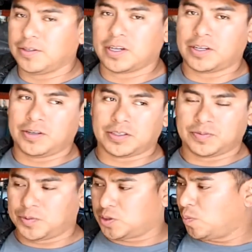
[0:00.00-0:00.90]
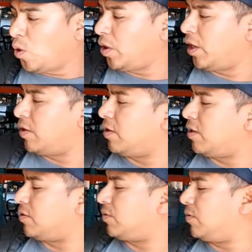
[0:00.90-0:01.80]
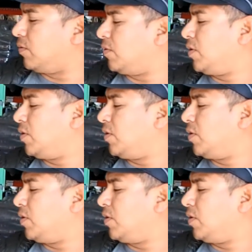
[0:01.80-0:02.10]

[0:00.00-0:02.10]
you can use them for a small area. So